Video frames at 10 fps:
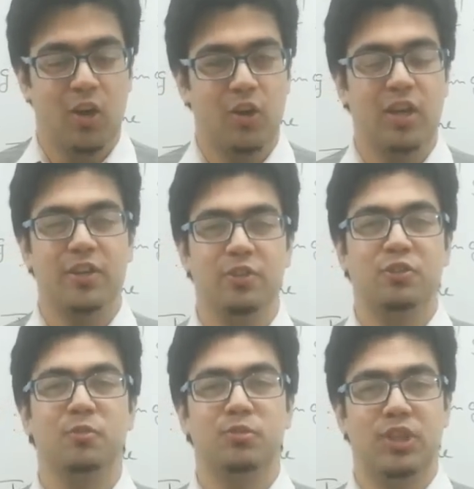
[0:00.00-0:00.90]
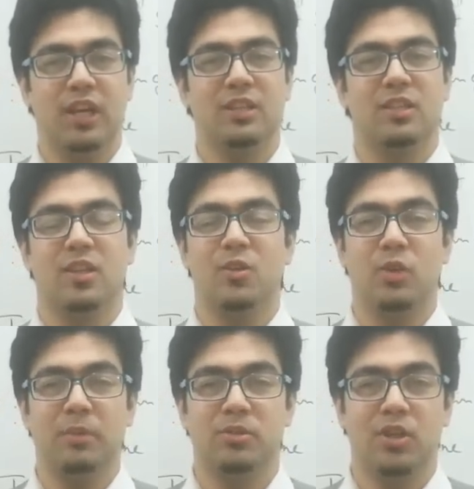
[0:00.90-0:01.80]
or our YouTube channel,
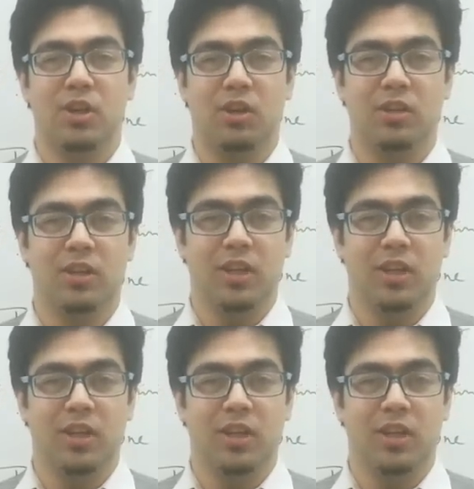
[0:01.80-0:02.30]
WabsTalk.